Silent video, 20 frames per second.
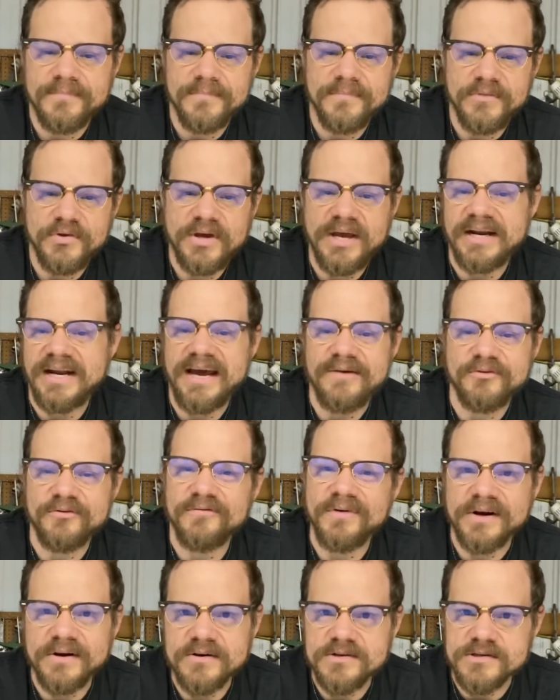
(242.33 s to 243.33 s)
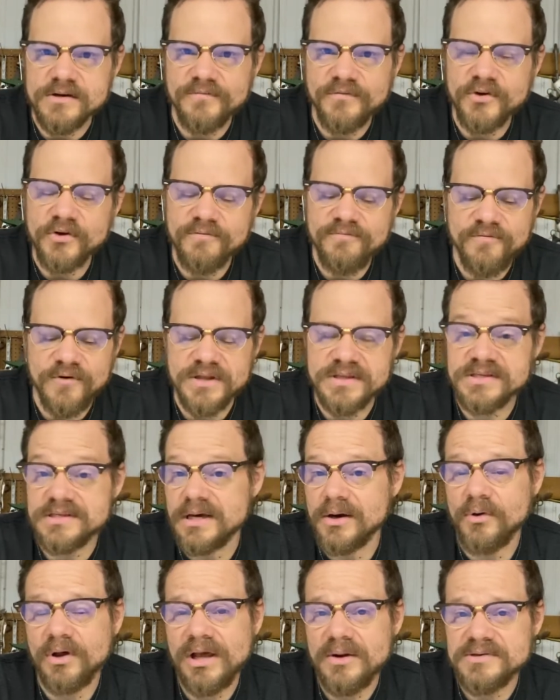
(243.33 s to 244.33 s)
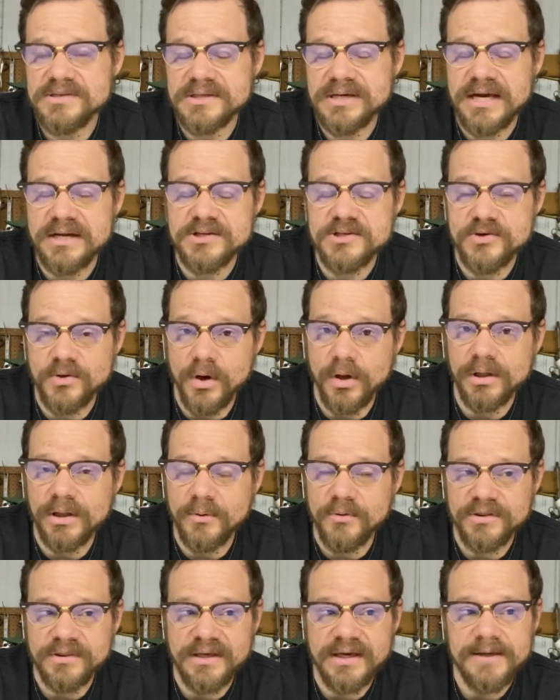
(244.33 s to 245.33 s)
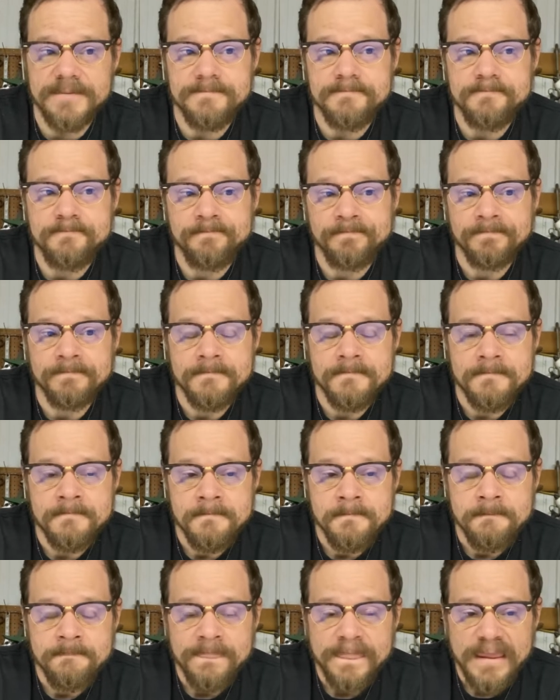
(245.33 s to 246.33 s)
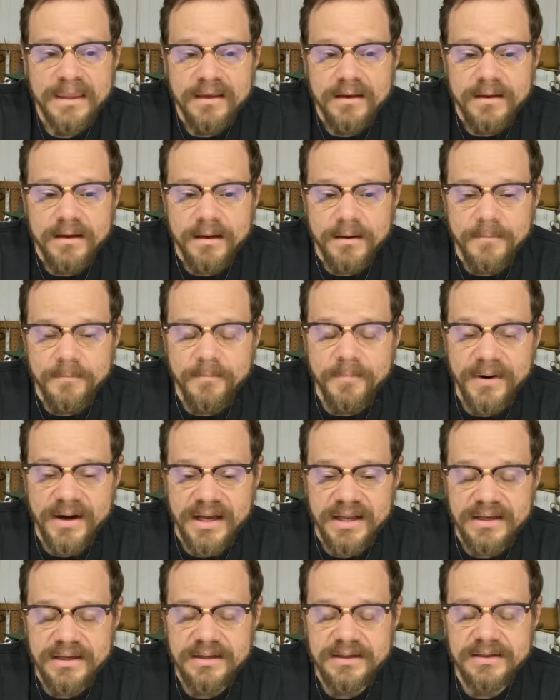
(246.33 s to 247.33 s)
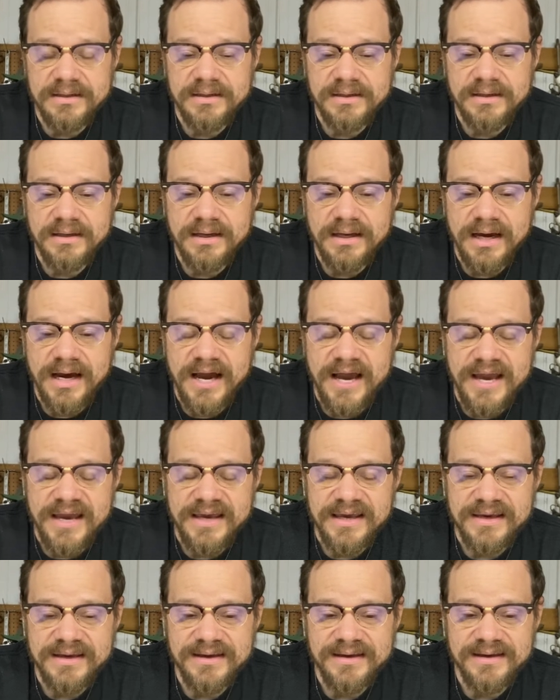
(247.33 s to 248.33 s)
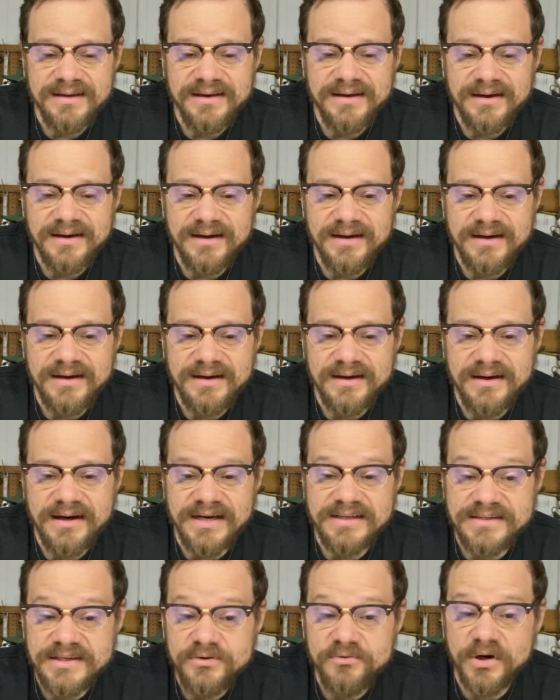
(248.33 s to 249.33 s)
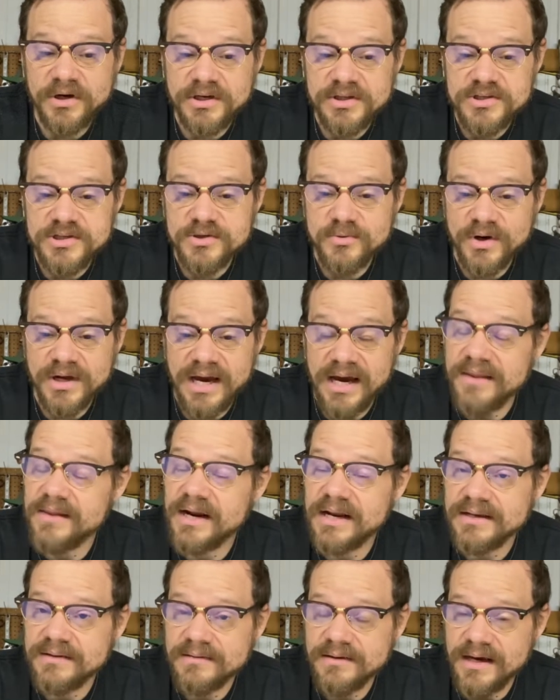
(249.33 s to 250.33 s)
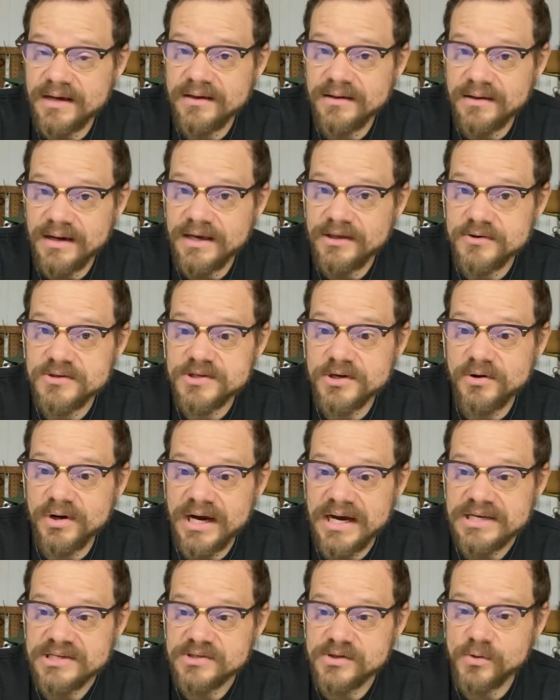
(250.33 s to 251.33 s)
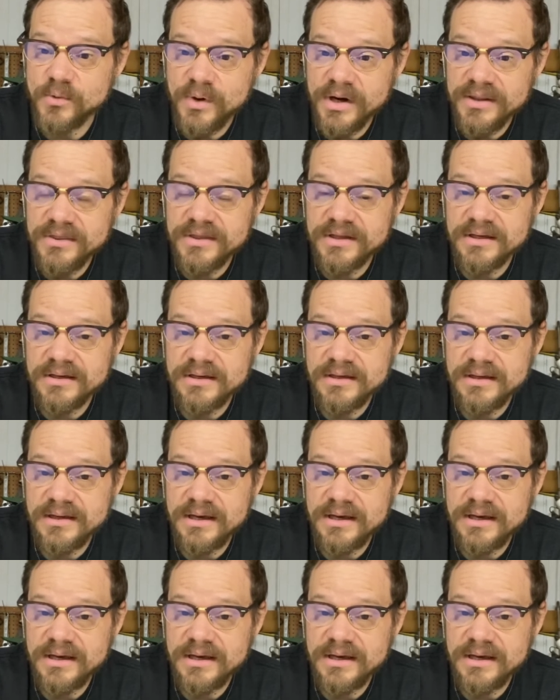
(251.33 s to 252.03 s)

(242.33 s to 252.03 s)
you kind of have to find yourself a new friend set. Well, I was kind of struggling with that, but I did run into a guy that I used to go to high school with, and